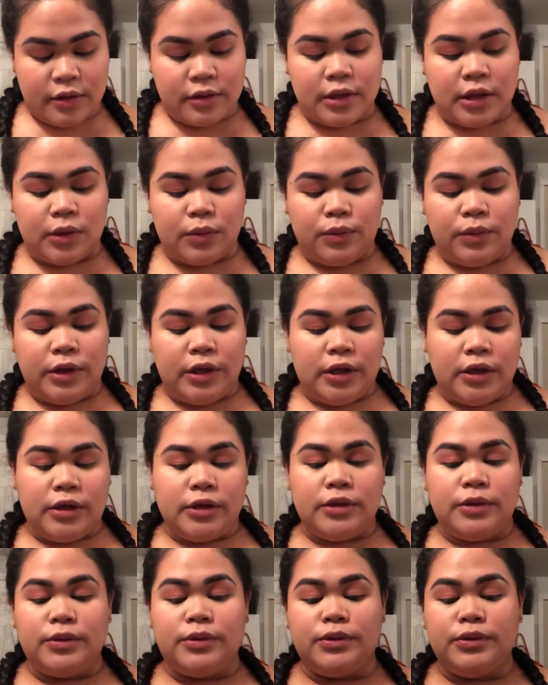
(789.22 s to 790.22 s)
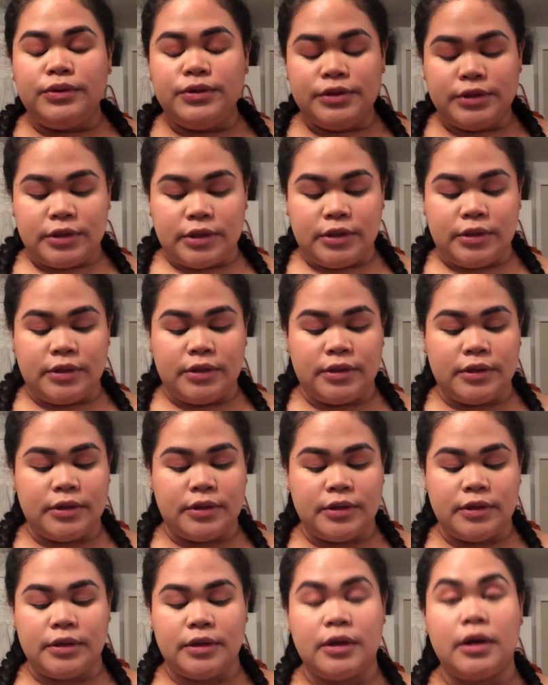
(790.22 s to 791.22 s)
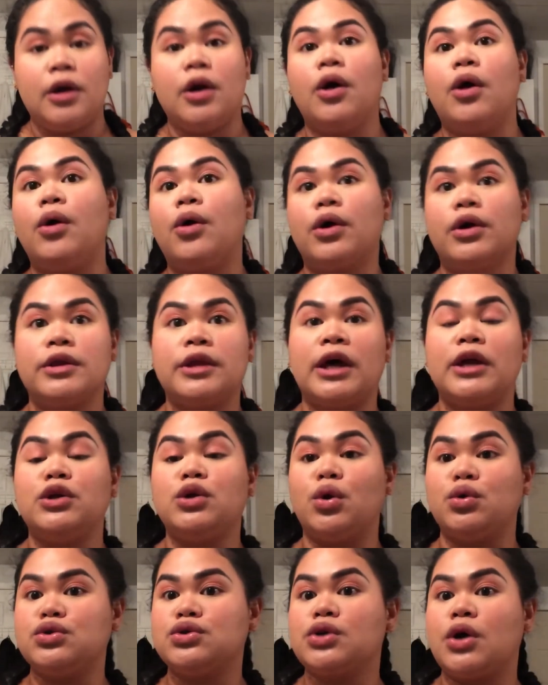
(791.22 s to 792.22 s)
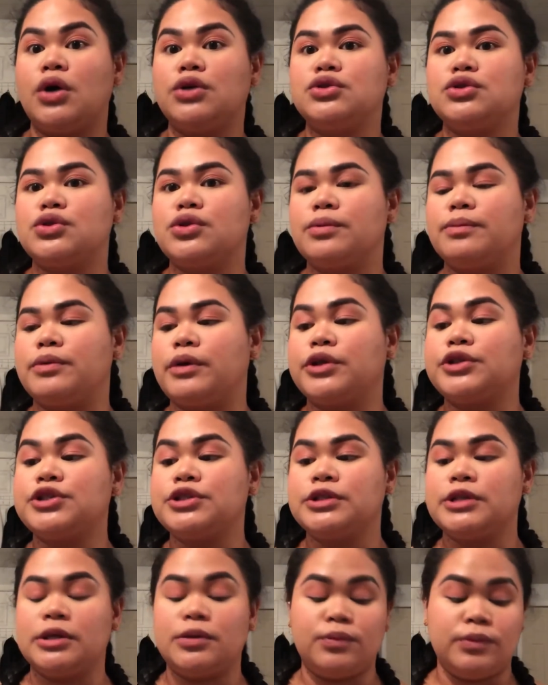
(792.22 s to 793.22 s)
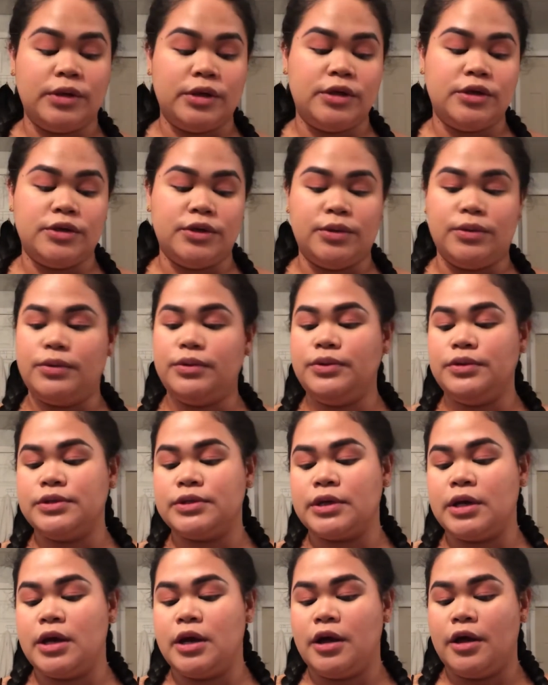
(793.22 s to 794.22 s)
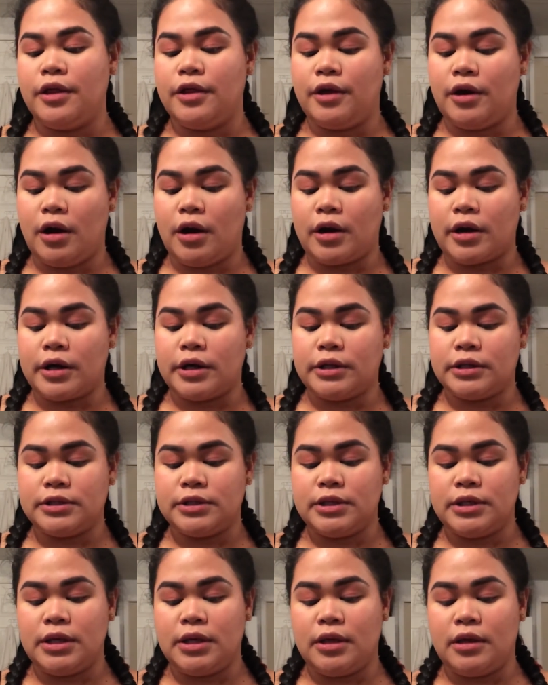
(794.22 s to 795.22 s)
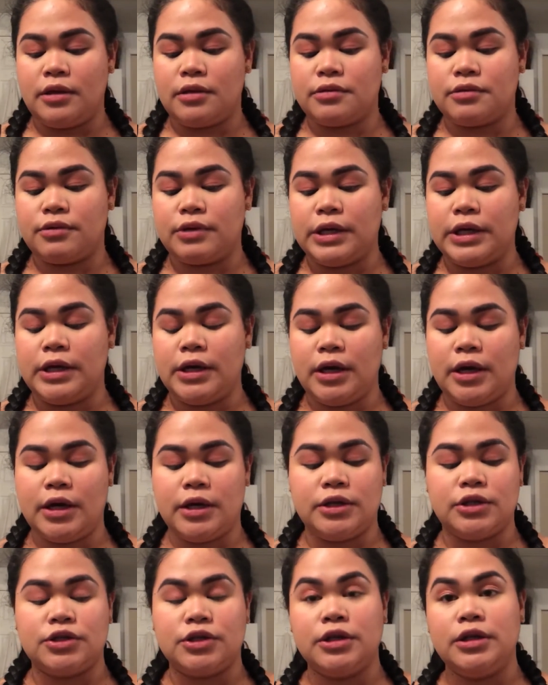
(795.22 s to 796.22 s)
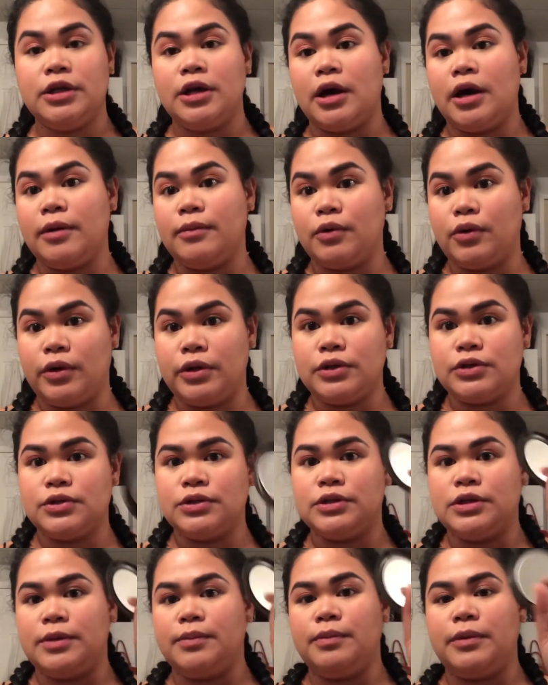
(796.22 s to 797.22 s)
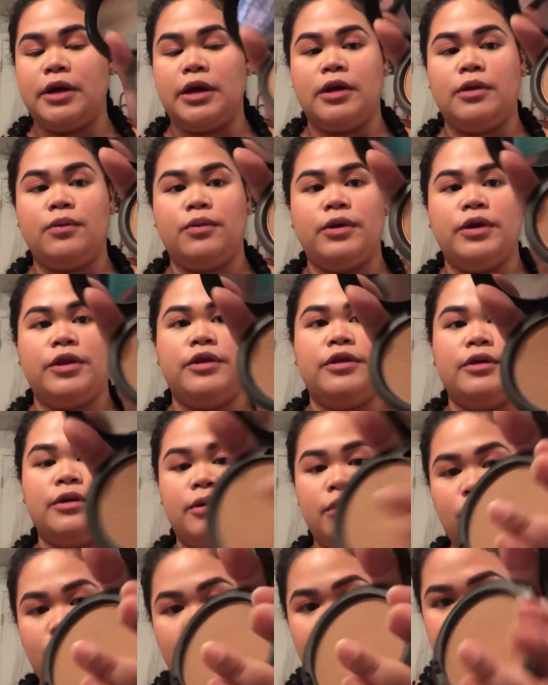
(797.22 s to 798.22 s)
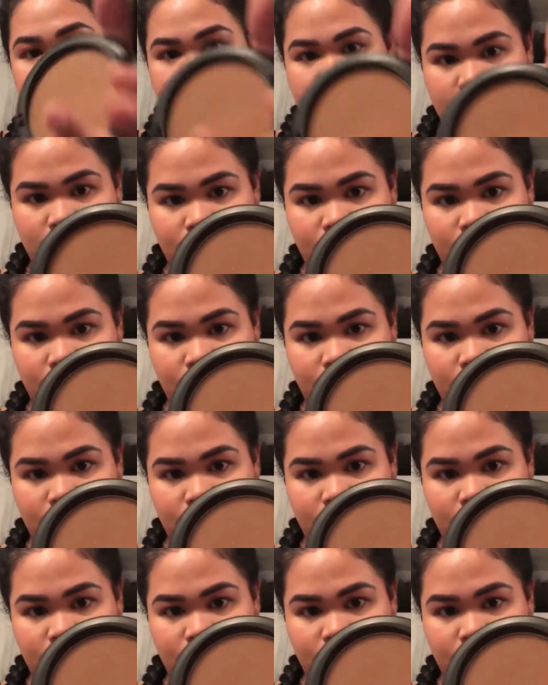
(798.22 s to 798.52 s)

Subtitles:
that we use, or that nose contour brush that we use, the RT300, I'm going to dip in with the Golden